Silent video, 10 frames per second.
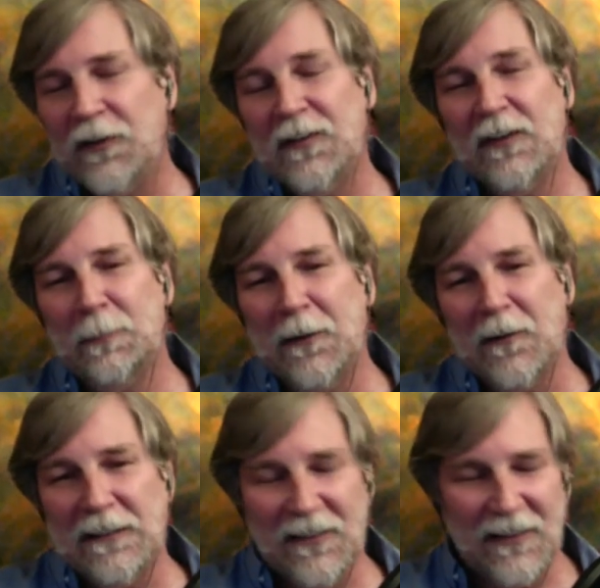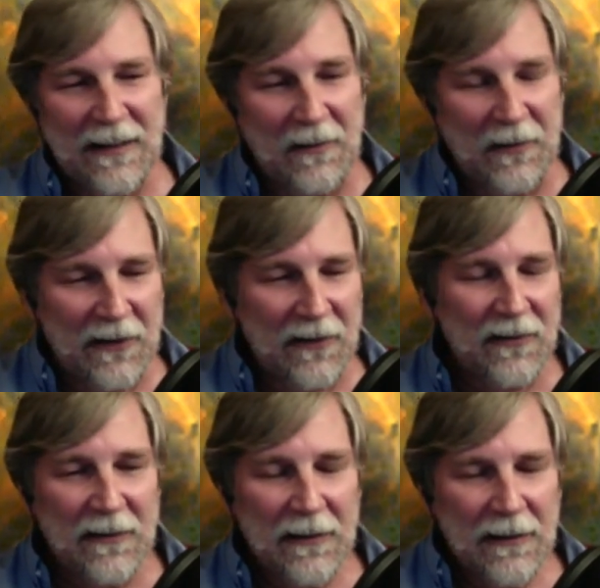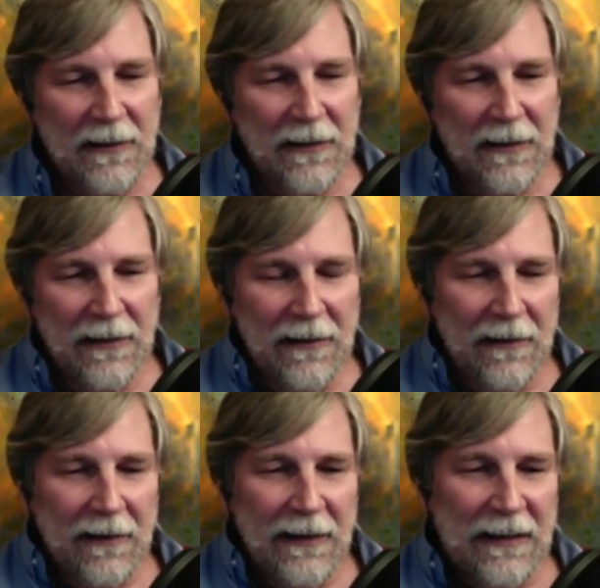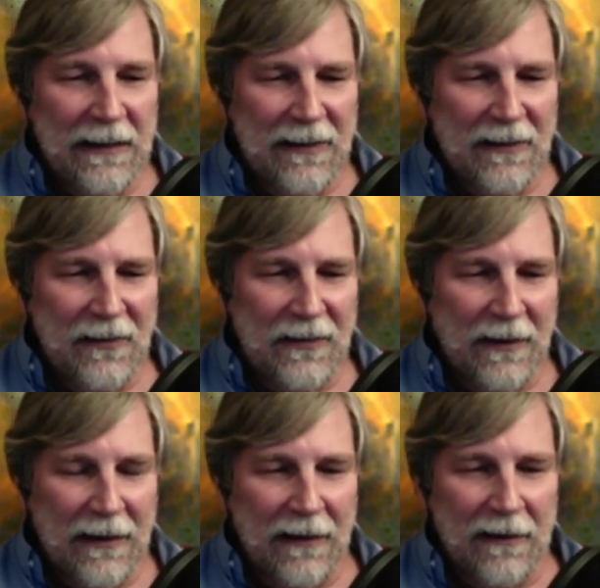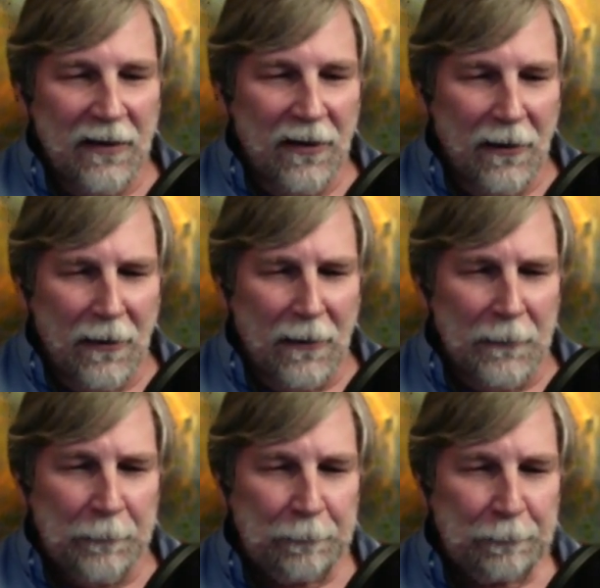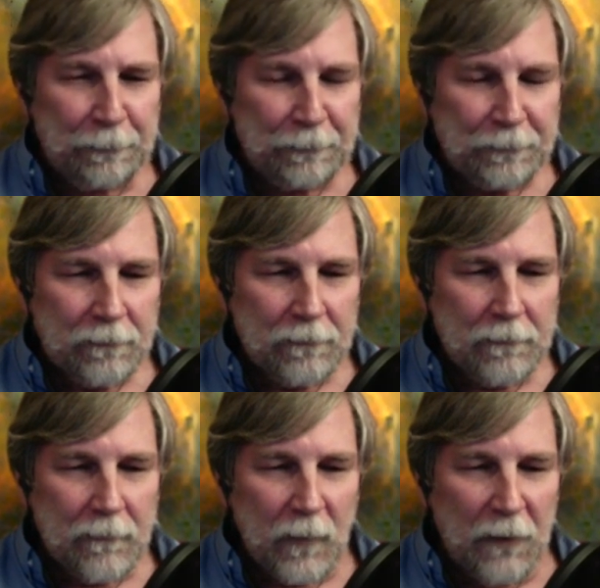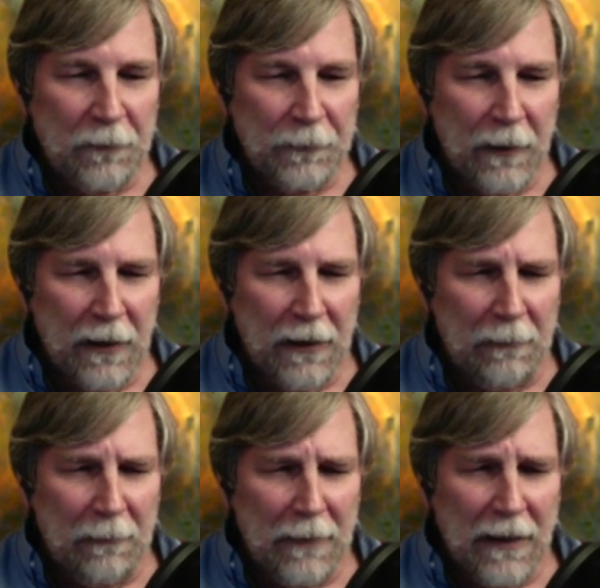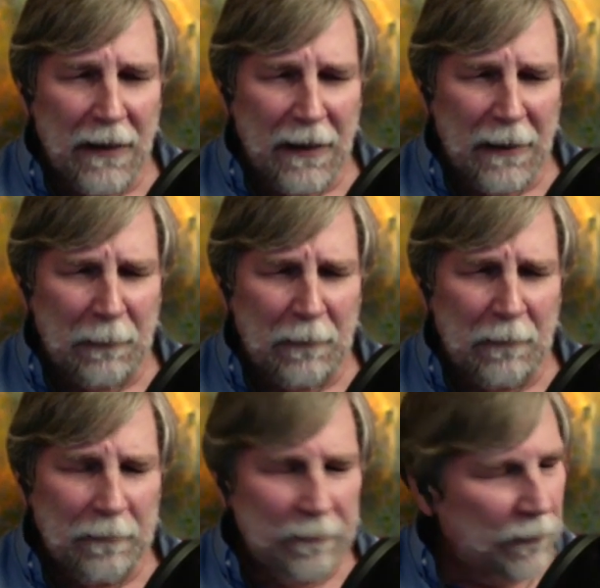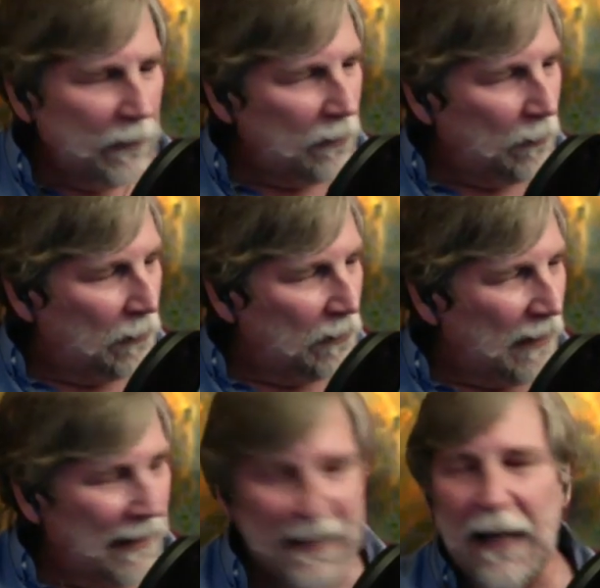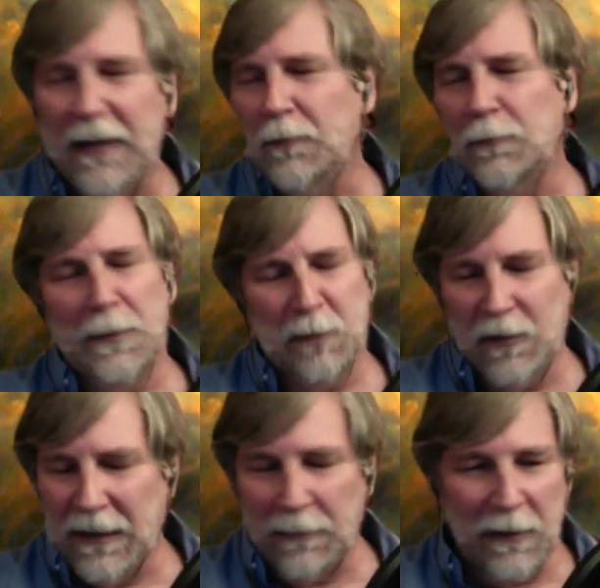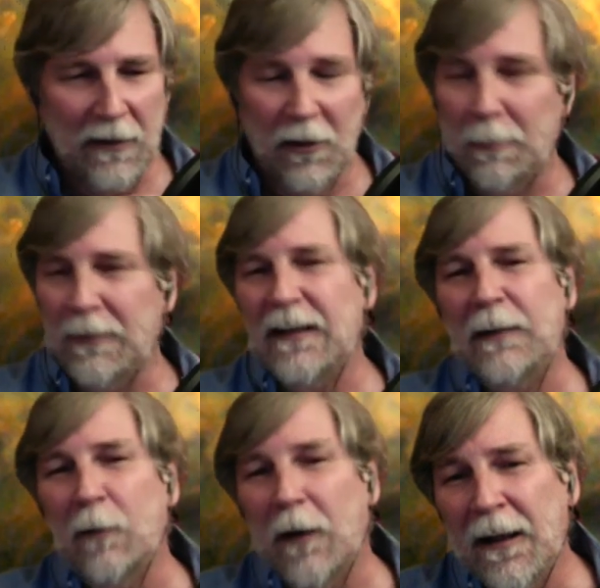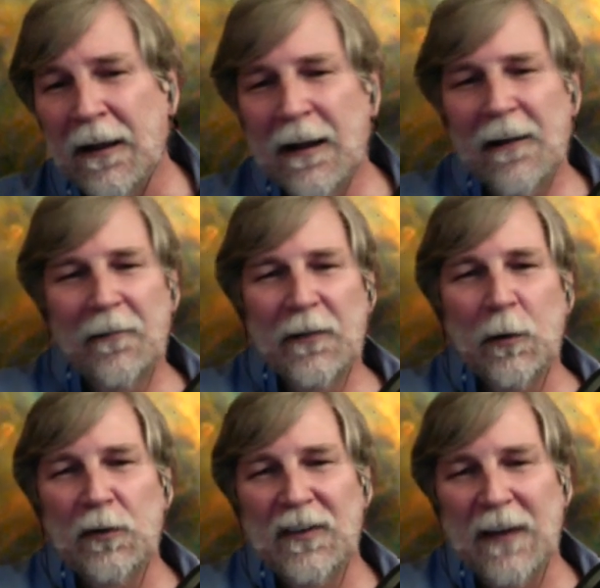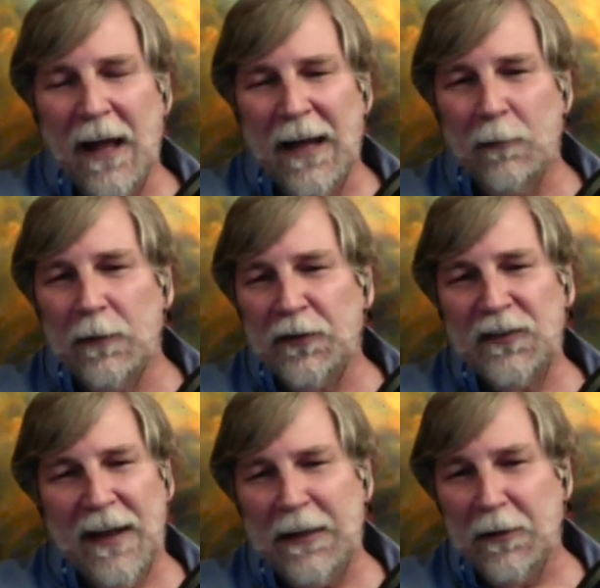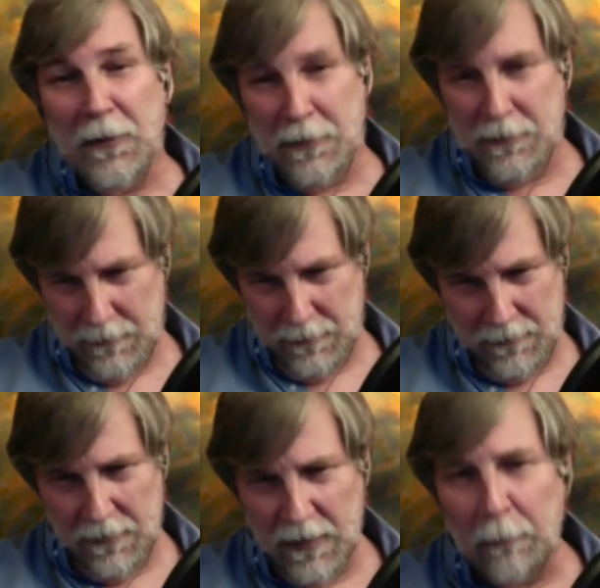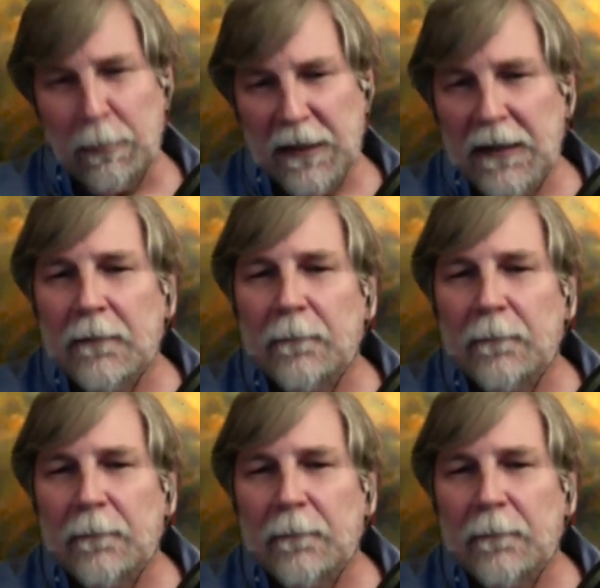experience out of this is I got a call from who was I don't remember who gave me the call, but anyway, there was an Irish cider company